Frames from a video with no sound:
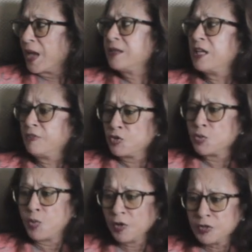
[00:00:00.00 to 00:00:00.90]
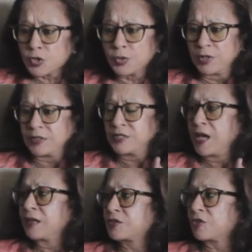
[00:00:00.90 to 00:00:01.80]
And if you want to
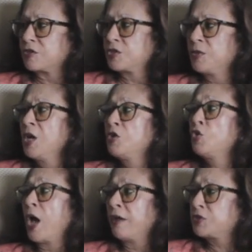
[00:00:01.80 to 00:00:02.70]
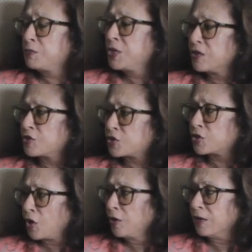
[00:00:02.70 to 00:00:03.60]
attack scholarship, you have to be a
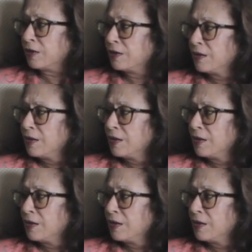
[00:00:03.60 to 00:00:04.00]
scholar.